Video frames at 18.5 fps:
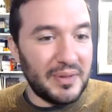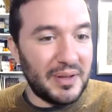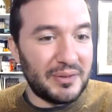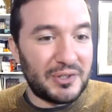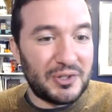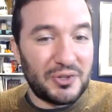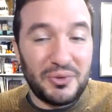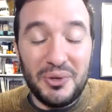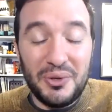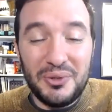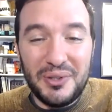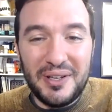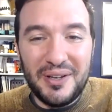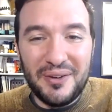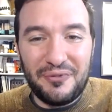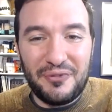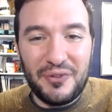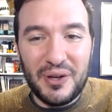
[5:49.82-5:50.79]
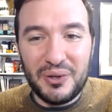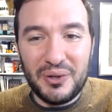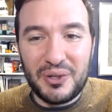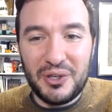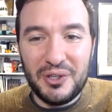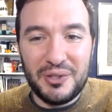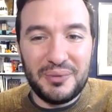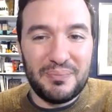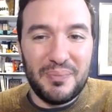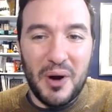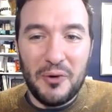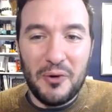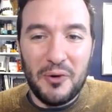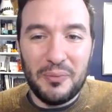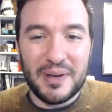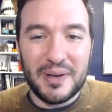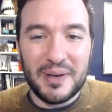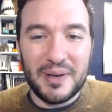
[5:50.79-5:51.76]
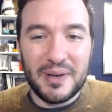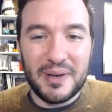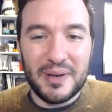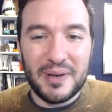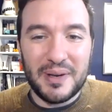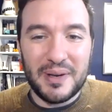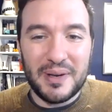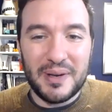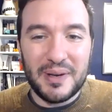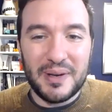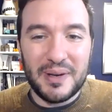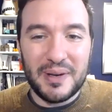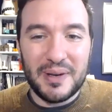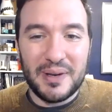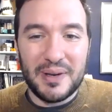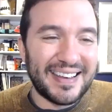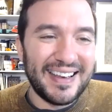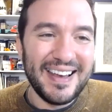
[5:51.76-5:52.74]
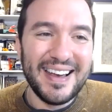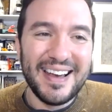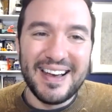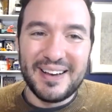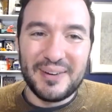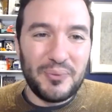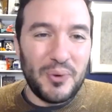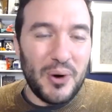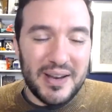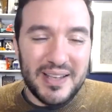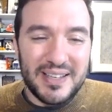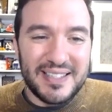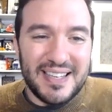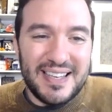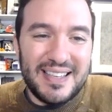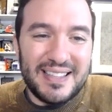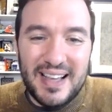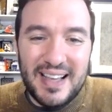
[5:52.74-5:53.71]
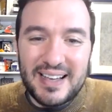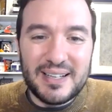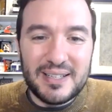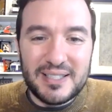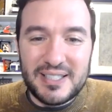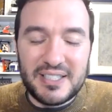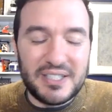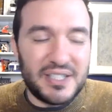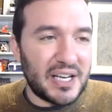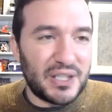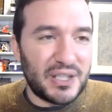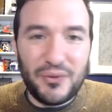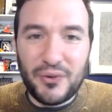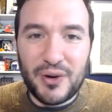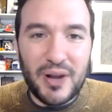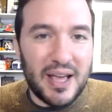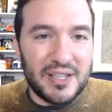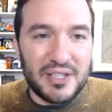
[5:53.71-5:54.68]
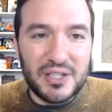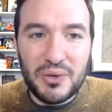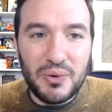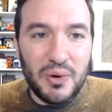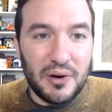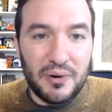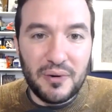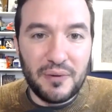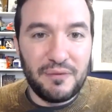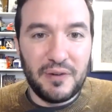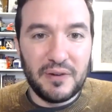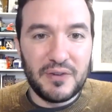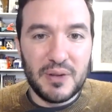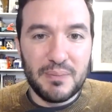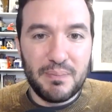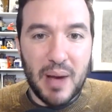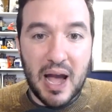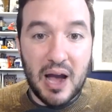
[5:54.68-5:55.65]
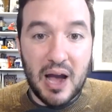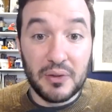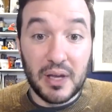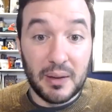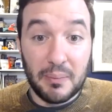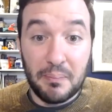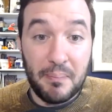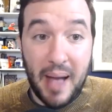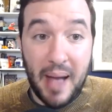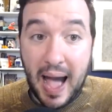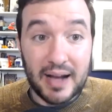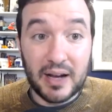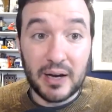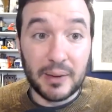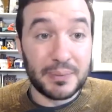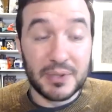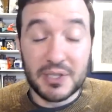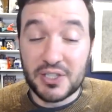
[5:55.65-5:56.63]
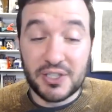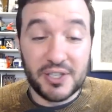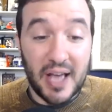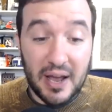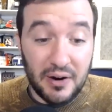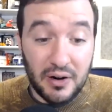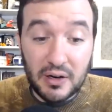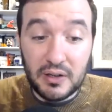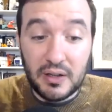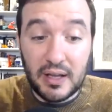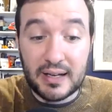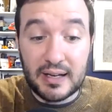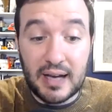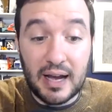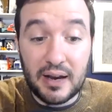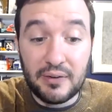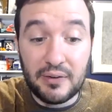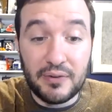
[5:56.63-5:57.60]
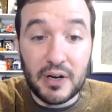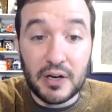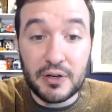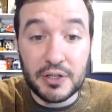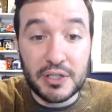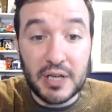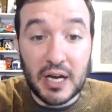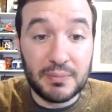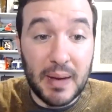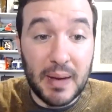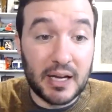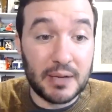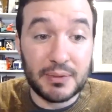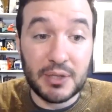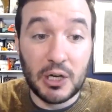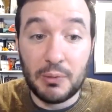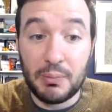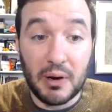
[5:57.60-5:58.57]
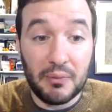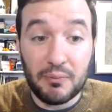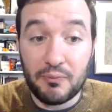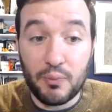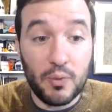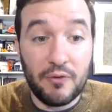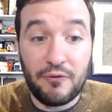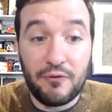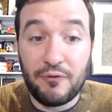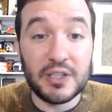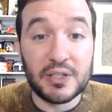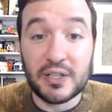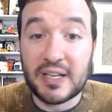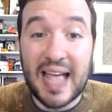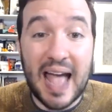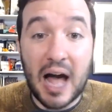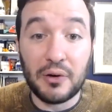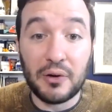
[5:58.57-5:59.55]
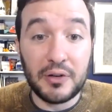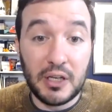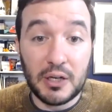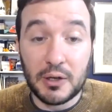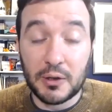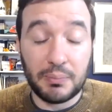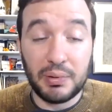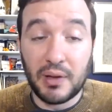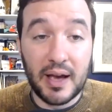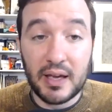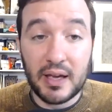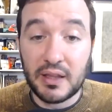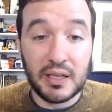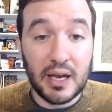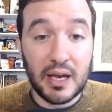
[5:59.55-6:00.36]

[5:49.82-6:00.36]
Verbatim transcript: truly a feel good moment. I, I like, what is he? Like a six foot eight, 250 pound, like backup center, like kind of an undersized backup center, but physicality to play in the